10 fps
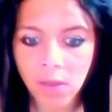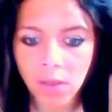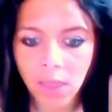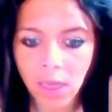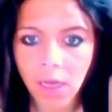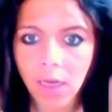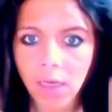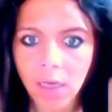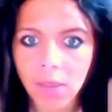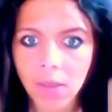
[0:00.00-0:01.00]
And
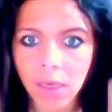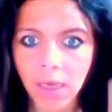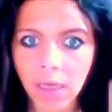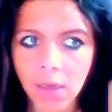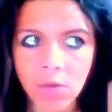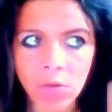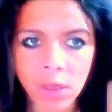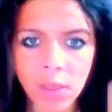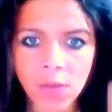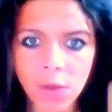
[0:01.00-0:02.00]
that
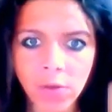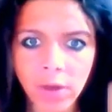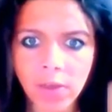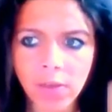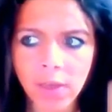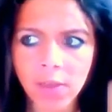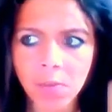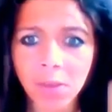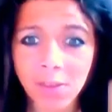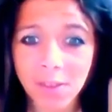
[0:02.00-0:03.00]
is like really
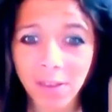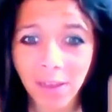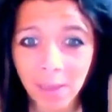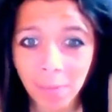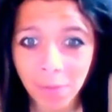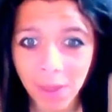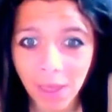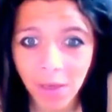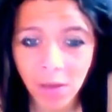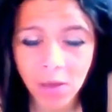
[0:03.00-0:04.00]
disorientated me to
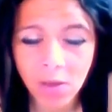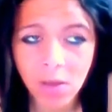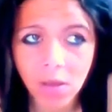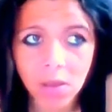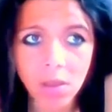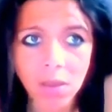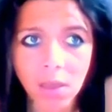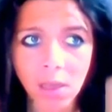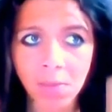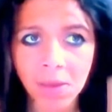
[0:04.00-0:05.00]
sleep for that
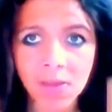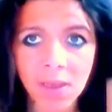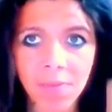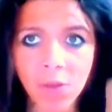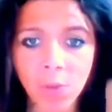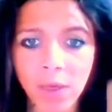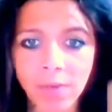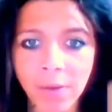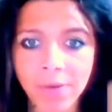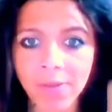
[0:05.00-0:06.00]
long. I
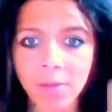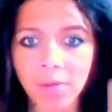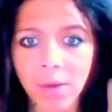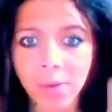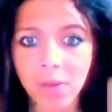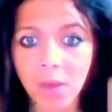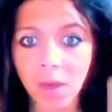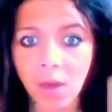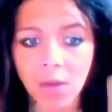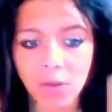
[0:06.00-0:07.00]
mean, to sleep for 12
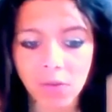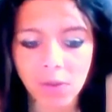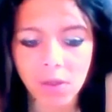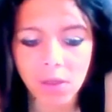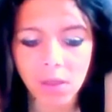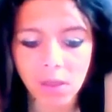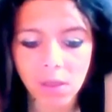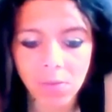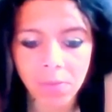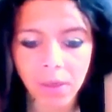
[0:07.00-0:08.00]
hours in a row is a
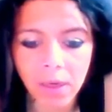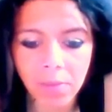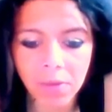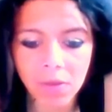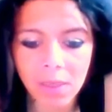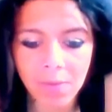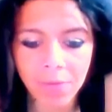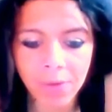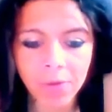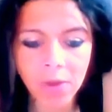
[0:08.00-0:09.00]
lot,
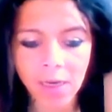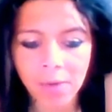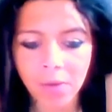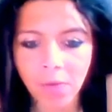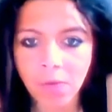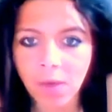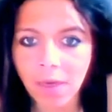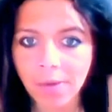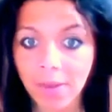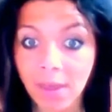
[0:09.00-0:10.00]
but I must have slept
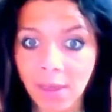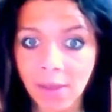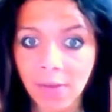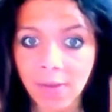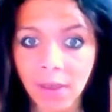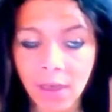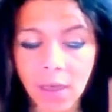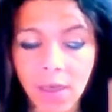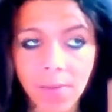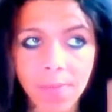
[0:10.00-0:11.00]
14 hours, 15 hours
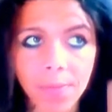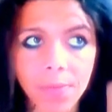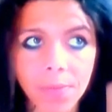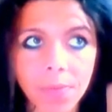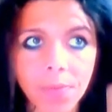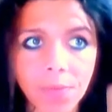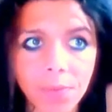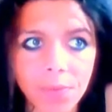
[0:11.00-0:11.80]
easy.